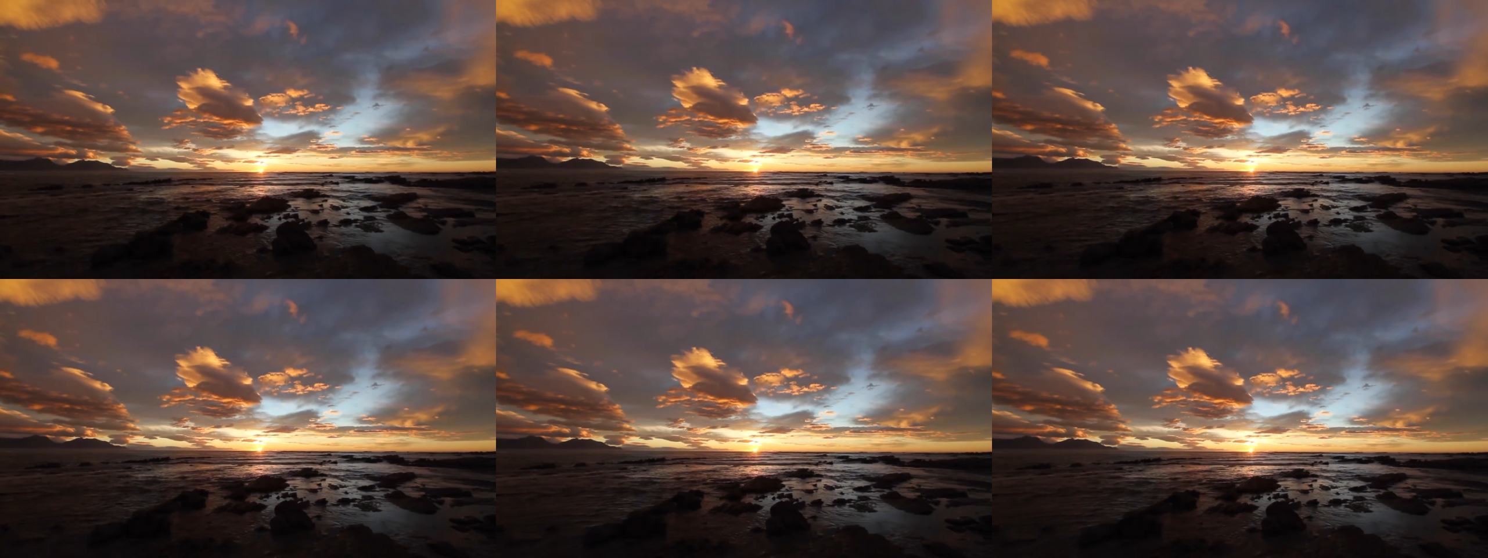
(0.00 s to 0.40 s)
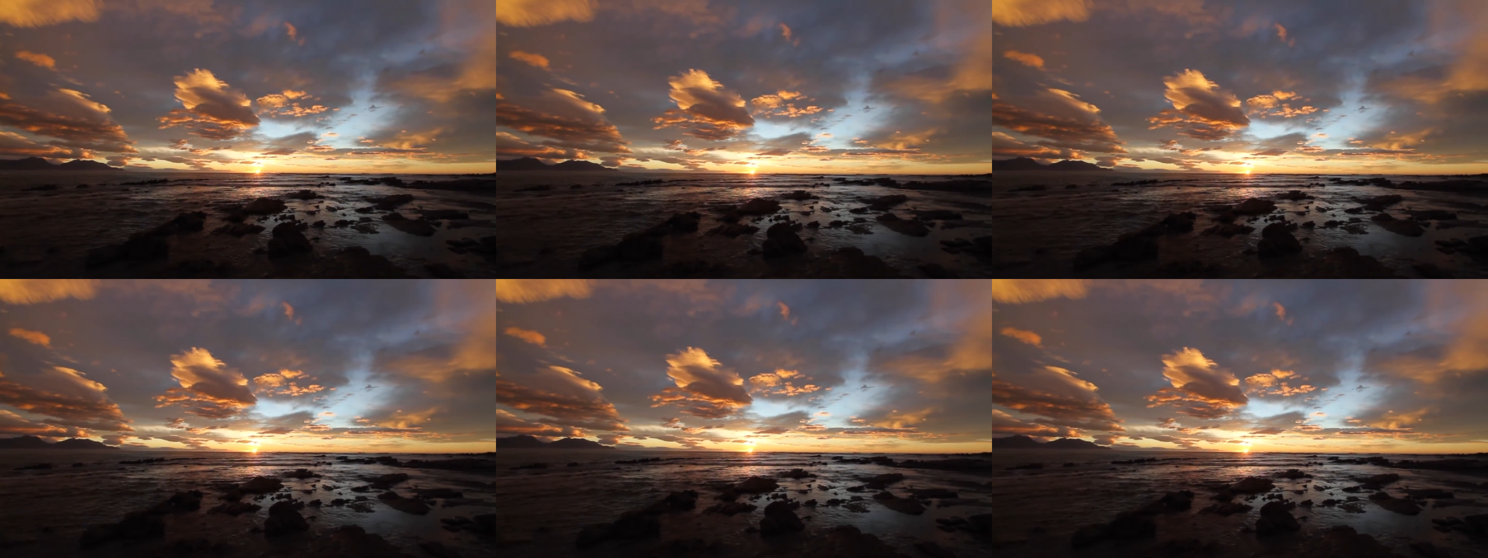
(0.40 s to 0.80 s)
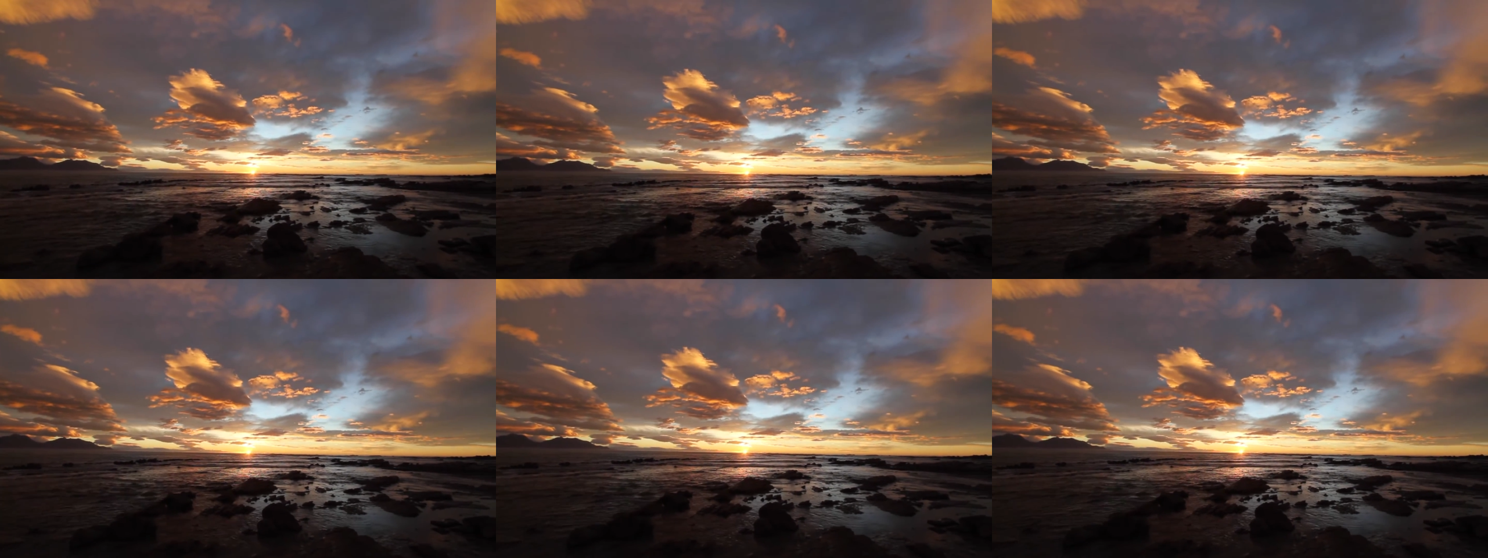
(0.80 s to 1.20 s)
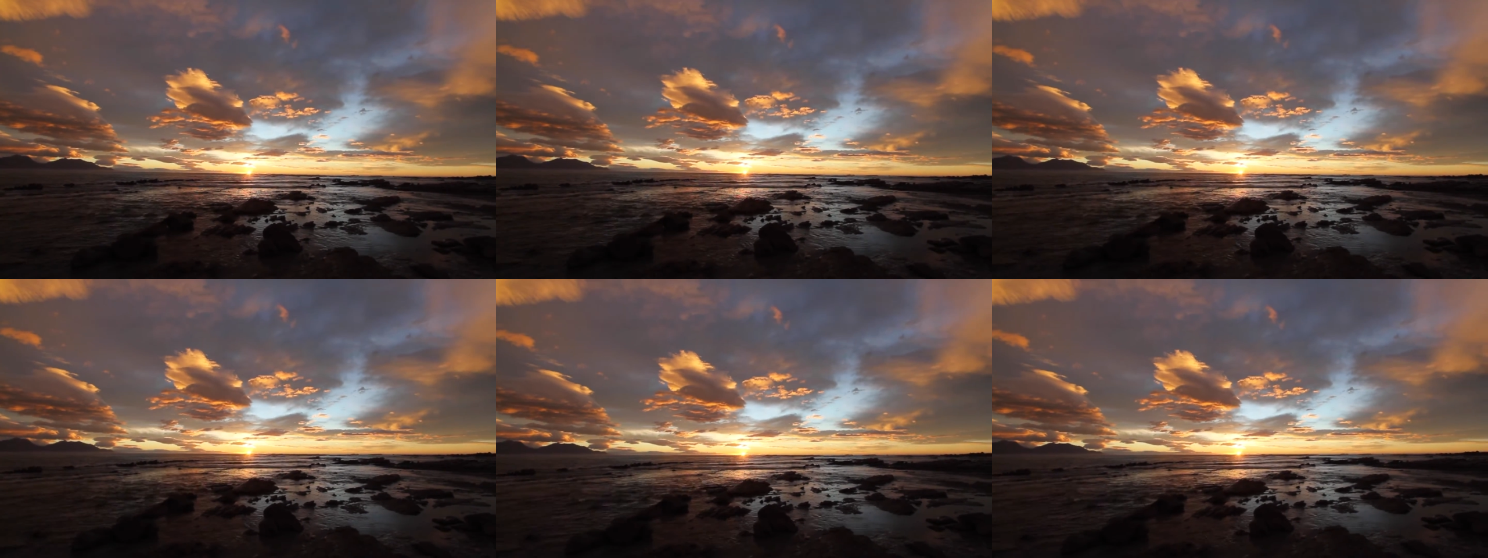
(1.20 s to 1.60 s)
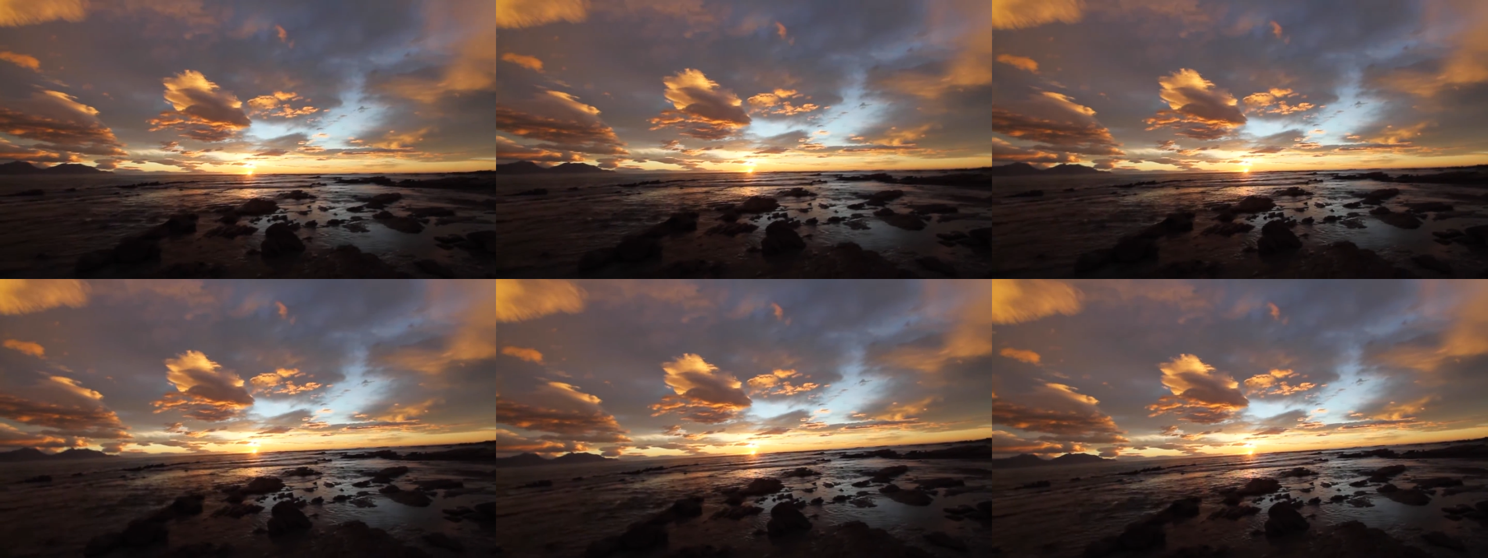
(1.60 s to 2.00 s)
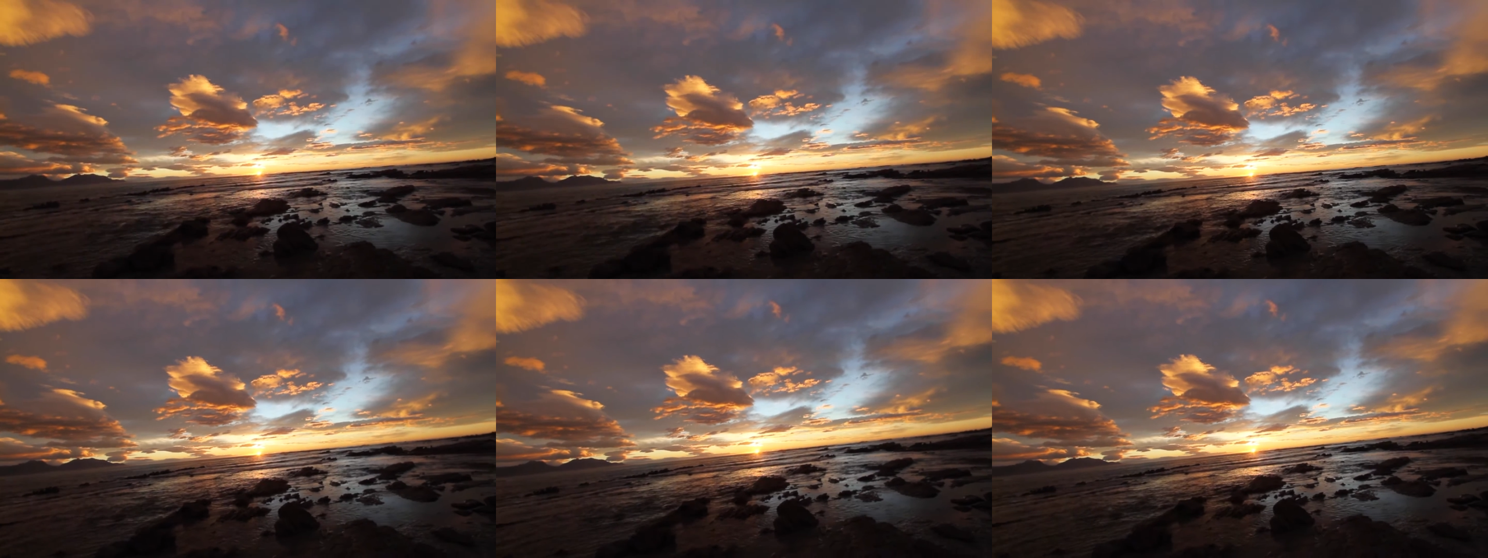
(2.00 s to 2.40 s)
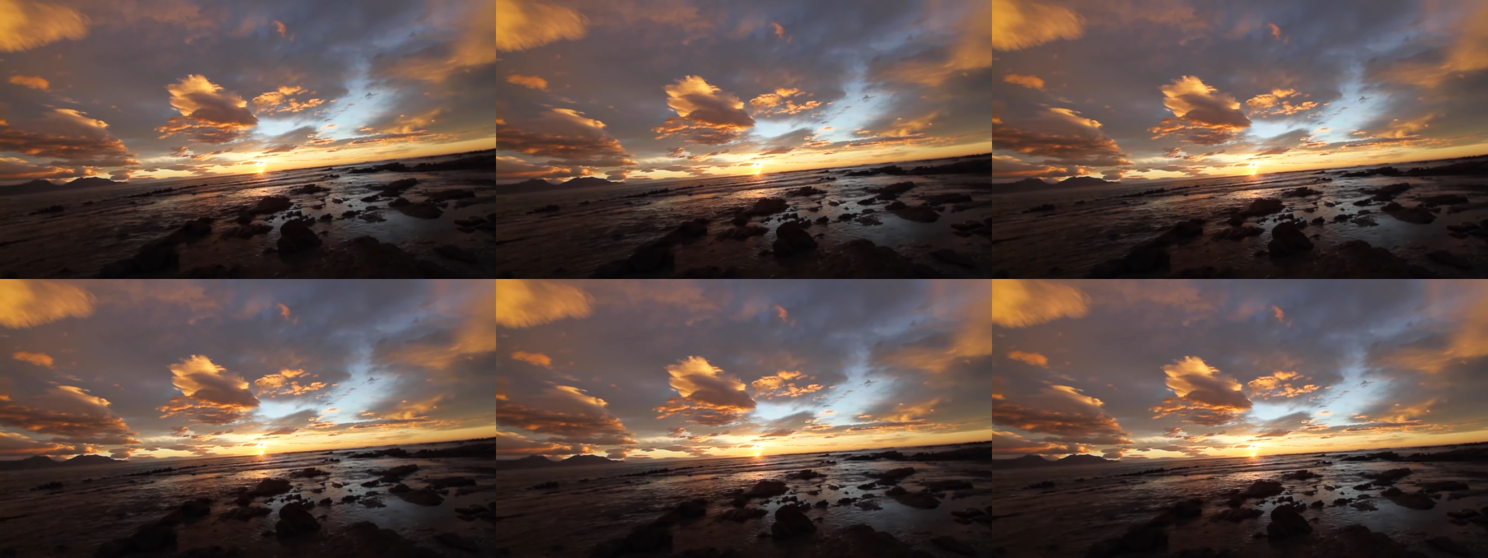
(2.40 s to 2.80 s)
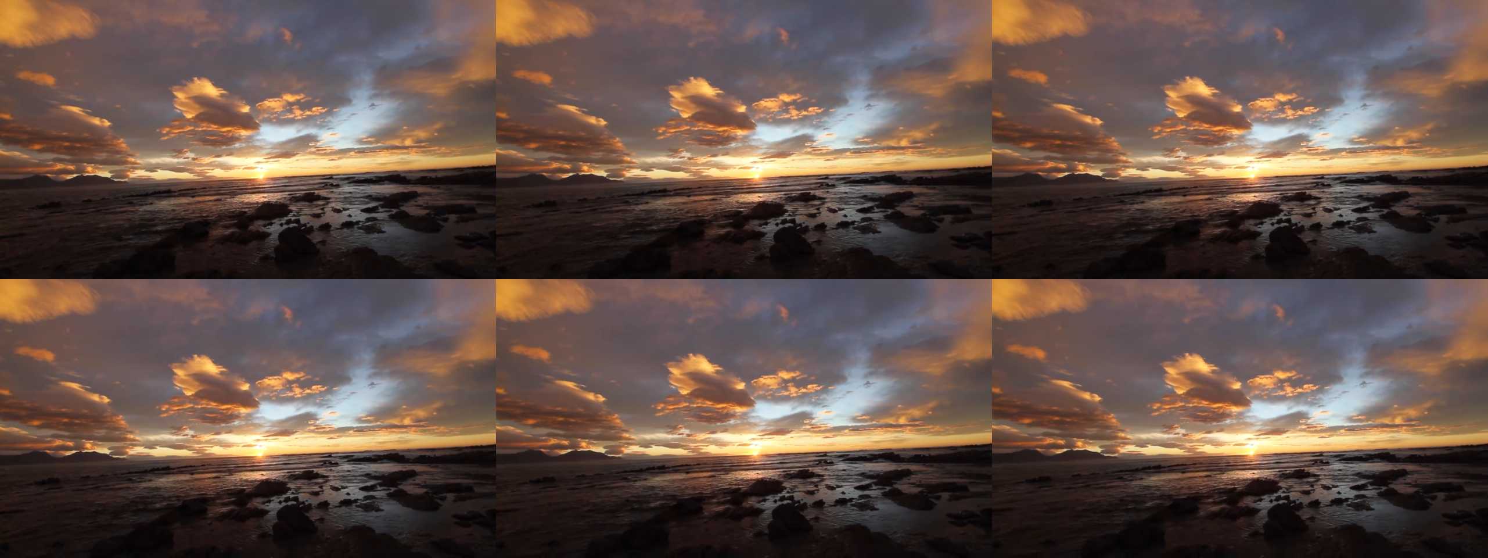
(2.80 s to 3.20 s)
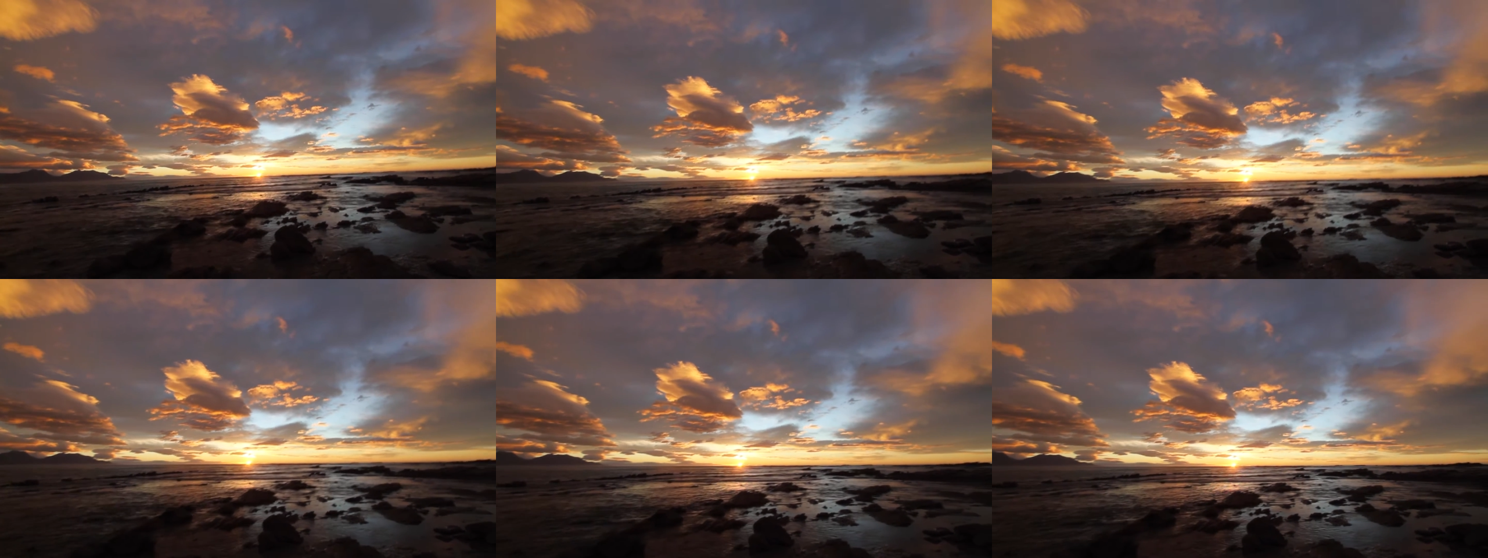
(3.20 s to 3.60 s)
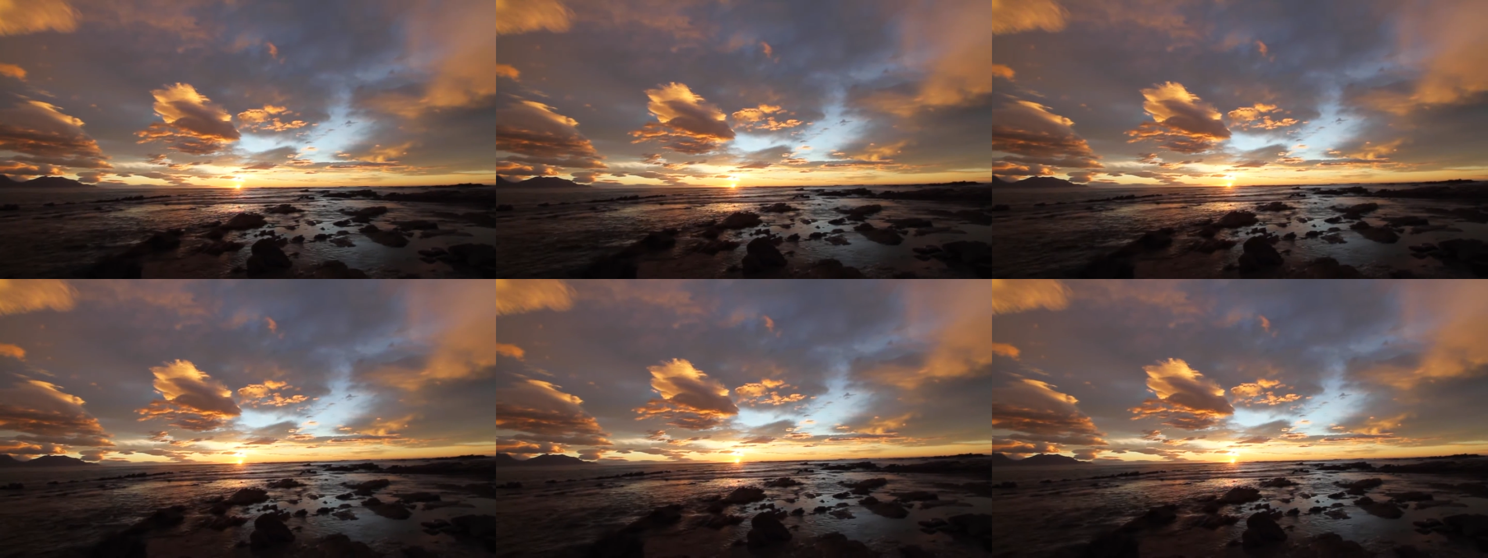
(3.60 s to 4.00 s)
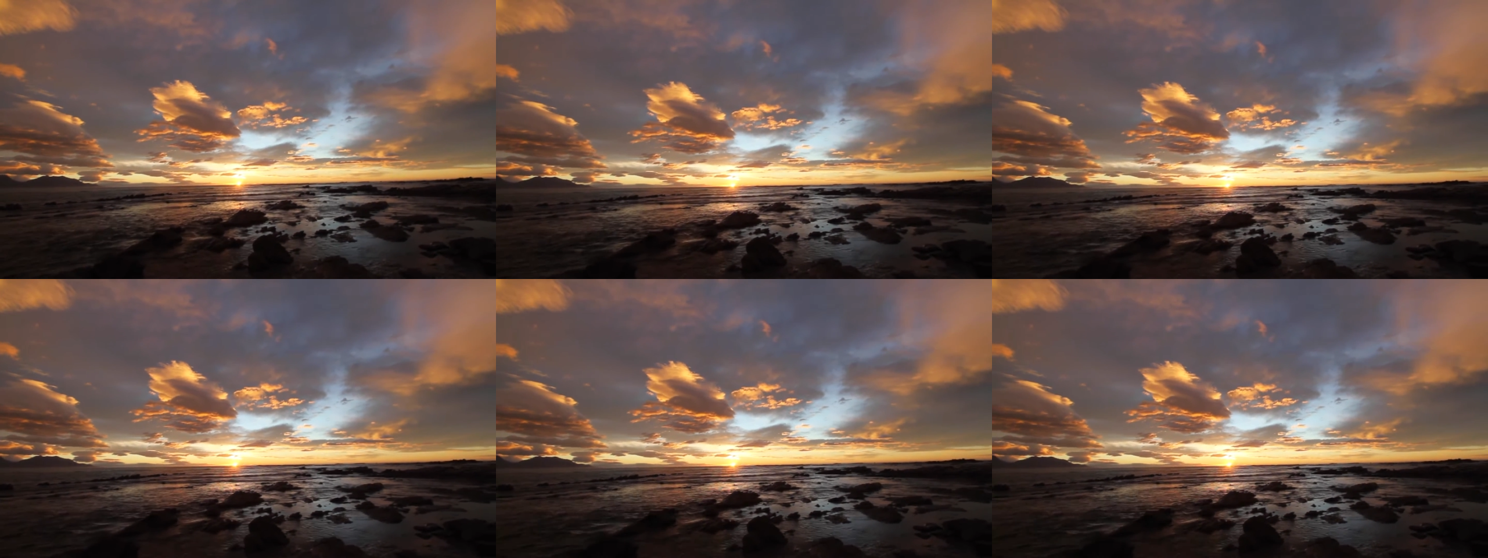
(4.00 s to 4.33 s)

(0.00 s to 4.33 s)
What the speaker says: Nobody's mouth can be seen.